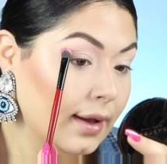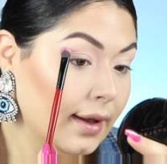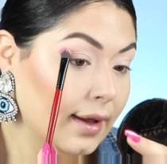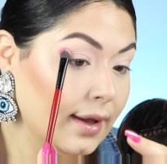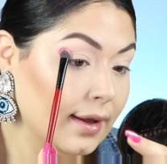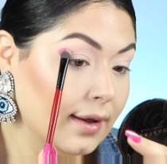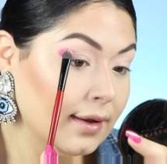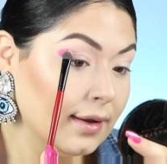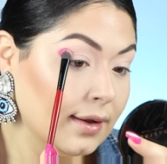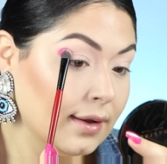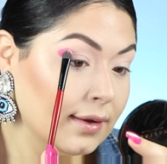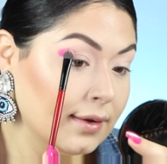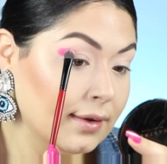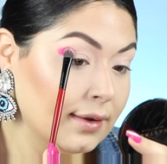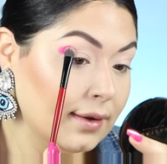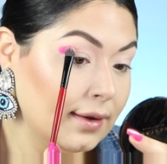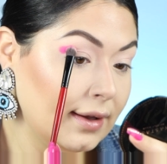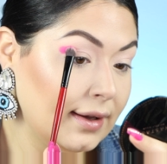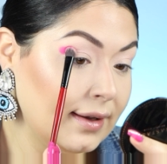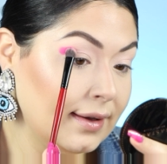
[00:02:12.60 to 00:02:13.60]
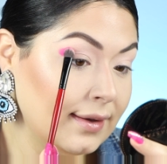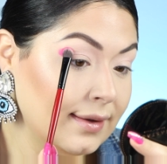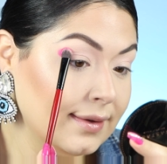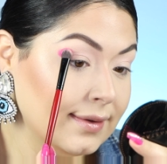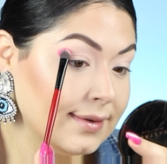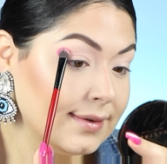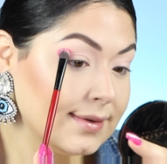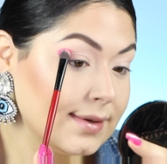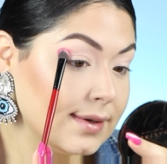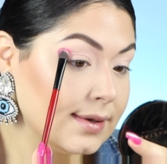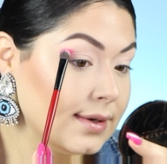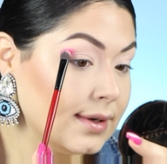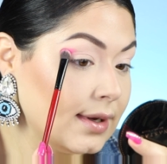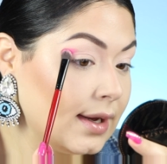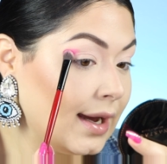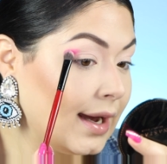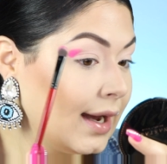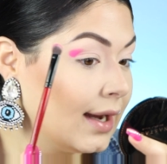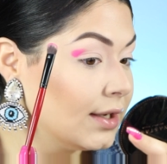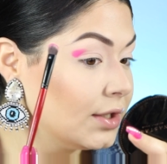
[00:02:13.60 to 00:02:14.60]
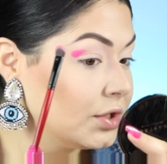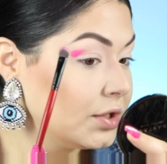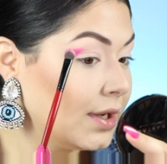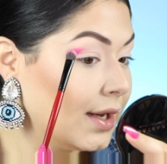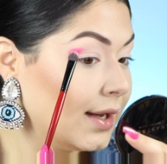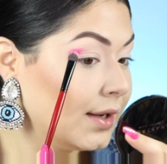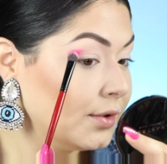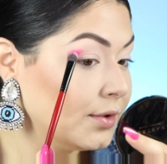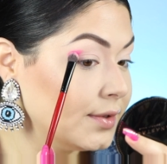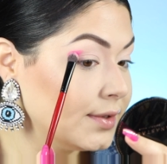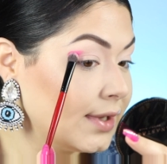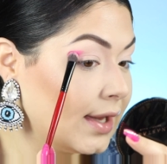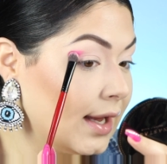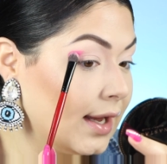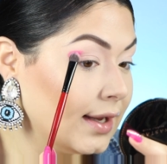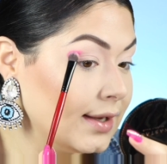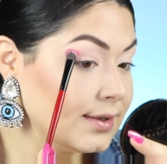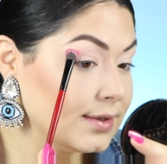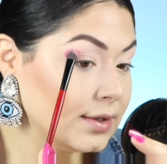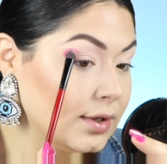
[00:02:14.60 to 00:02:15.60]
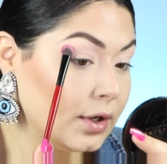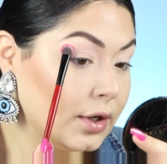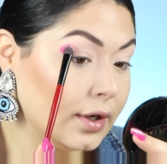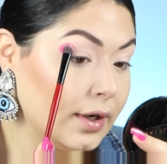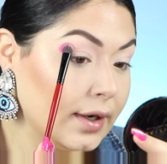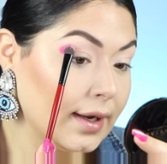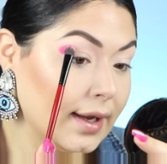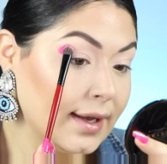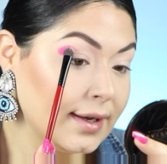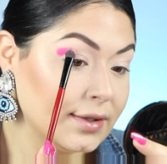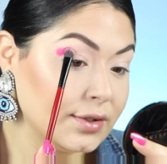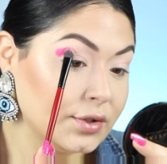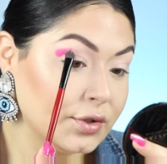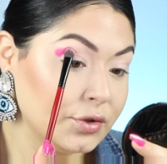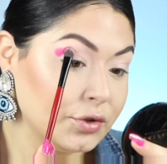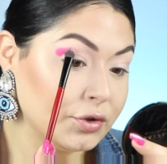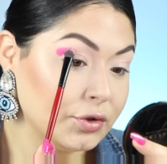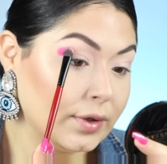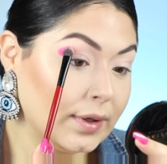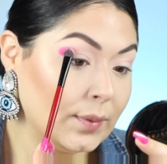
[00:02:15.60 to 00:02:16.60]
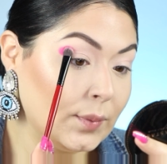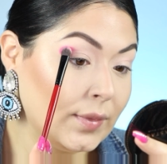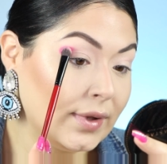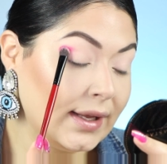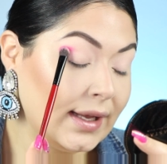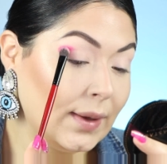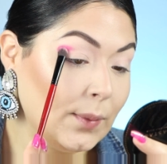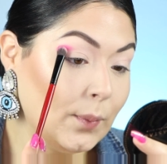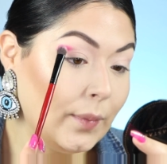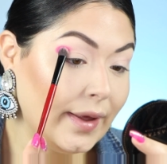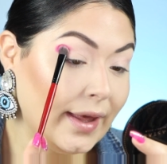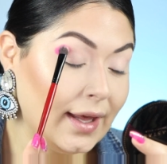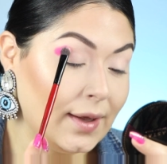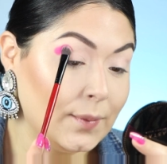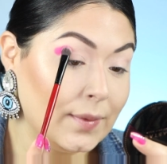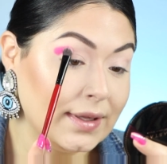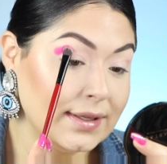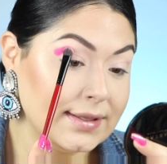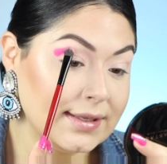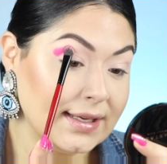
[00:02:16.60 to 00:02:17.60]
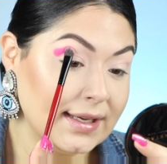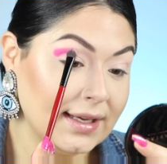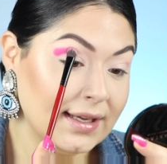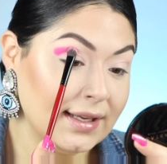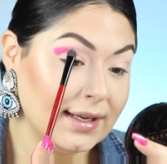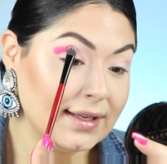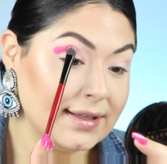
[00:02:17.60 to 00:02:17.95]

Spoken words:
These eyeshadows, guys, are extremely pigmented.